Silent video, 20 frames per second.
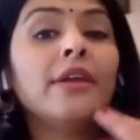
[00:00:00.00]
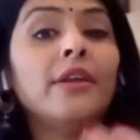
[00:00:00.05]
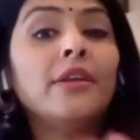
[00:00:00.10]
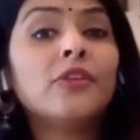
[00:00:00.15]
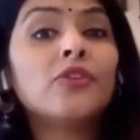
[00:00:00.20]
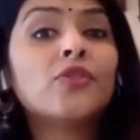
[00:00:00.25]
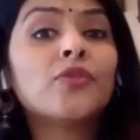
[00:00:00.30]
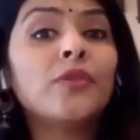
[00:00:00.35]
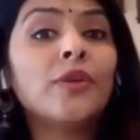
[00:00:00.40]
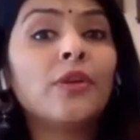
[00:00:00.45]

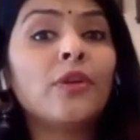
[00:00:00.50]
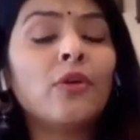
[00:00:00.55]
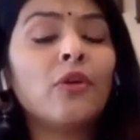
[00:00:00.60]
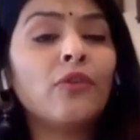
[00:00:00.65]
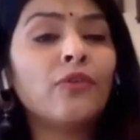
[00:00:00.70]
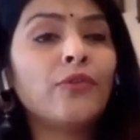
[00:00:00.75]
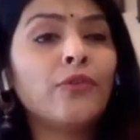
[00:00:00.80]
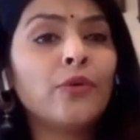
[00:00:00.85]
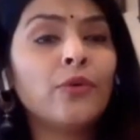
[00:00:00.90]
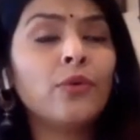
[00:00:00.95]
Each one
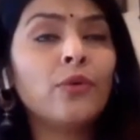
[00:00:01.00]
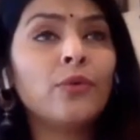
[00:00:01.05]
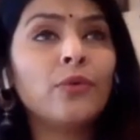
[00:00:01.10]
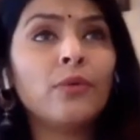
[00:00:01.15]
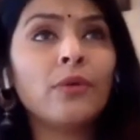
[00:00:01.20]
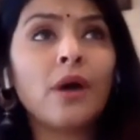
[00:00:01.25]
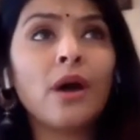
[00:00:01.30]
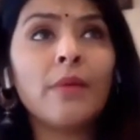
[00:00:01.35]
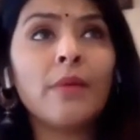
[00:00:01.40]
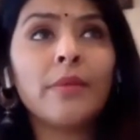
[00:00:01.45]
of
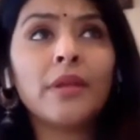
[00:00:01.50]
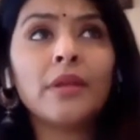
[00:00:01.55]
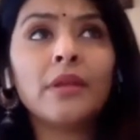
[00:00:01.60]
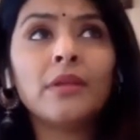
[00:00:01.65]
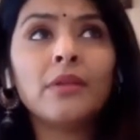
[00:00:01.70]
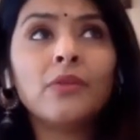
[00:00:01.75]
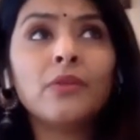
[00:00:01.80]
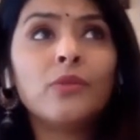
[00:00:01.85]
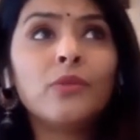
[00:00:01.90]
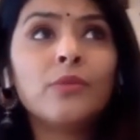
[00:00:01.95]
you, I
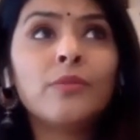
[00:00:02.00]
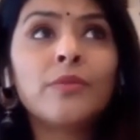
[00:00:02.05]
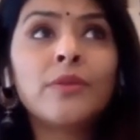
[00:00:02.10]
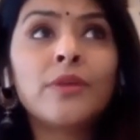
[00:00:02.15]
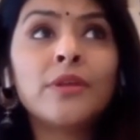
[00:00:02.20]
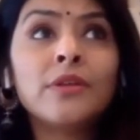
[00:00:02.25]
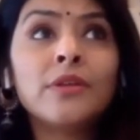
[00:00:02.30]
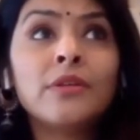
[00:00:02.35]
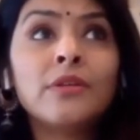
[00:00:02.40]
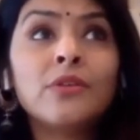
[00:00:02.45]
mean, you
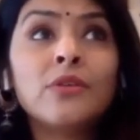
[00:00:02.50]
bring,